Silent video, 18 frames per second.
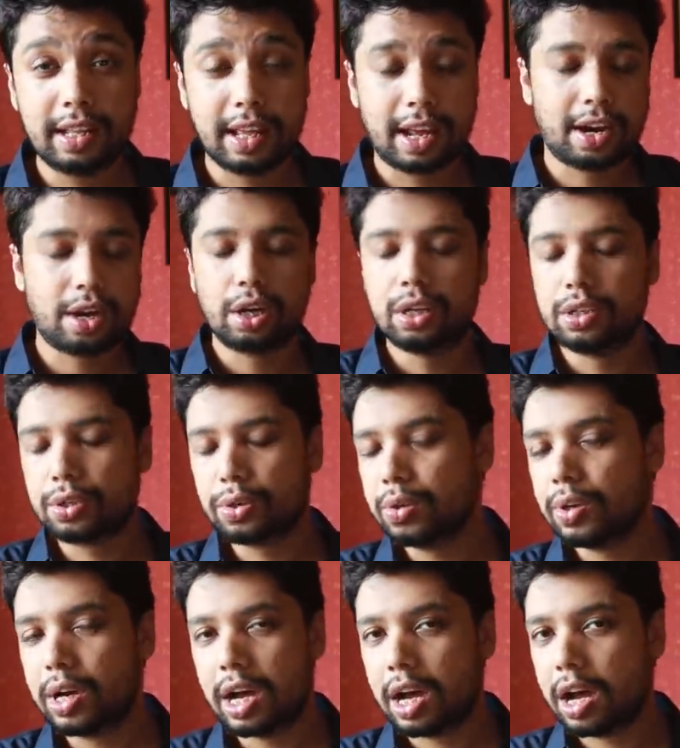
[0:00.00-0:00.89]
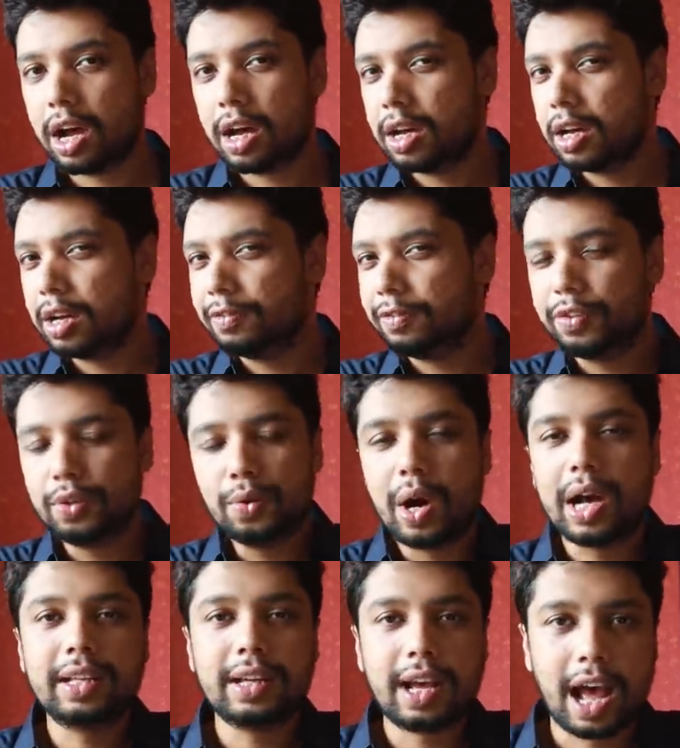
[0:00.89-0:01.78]
There are also a few
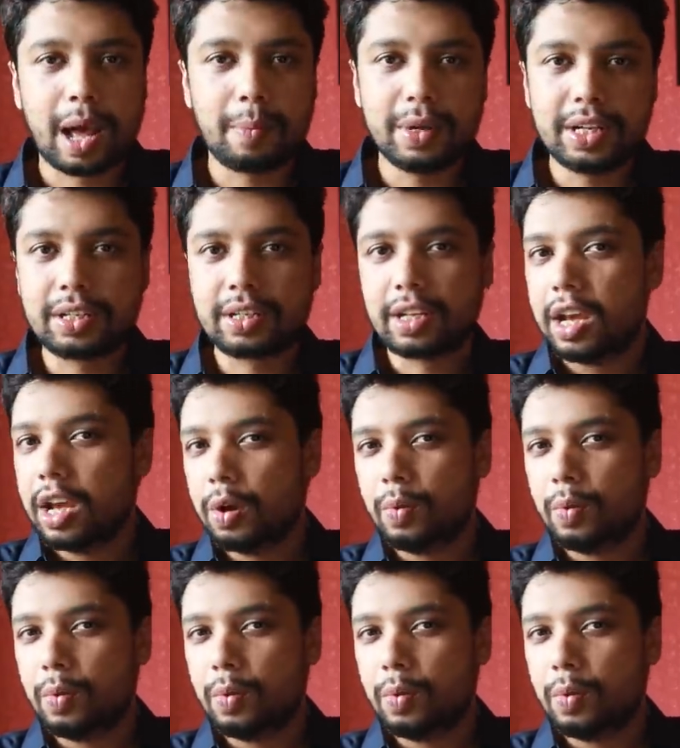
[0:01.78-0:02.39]
other habits